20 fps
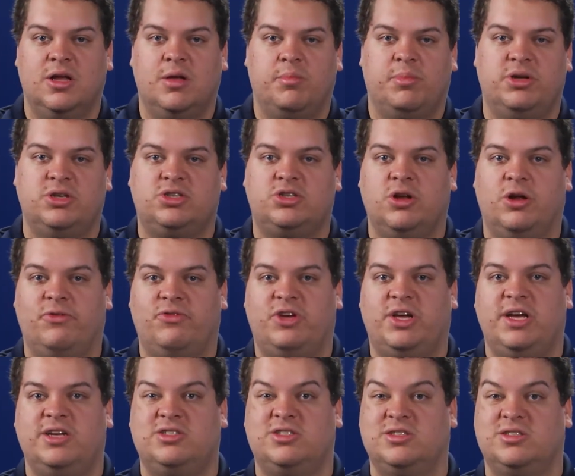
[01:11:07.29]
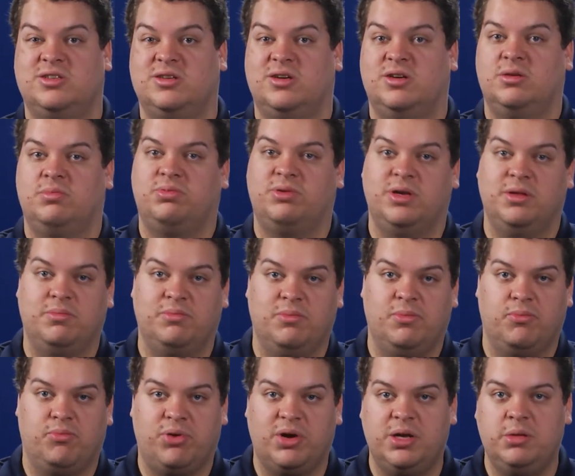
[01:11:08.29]
Push notifications are
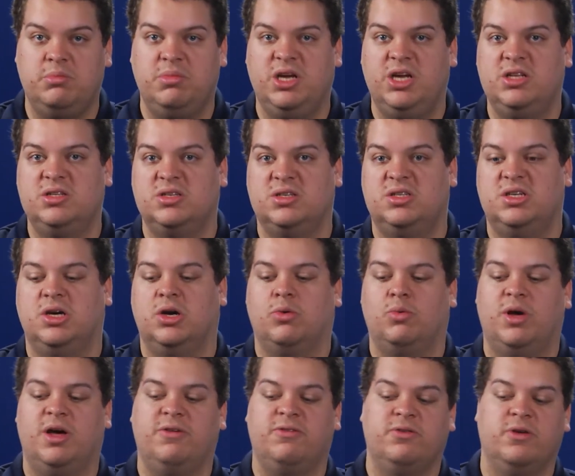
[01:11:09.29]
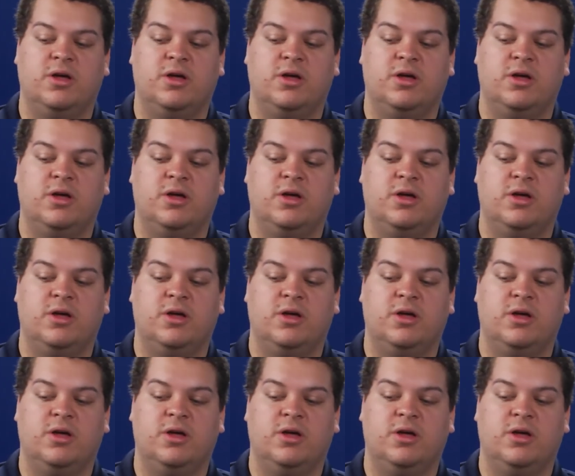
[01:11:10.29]
pretty mean to deal with.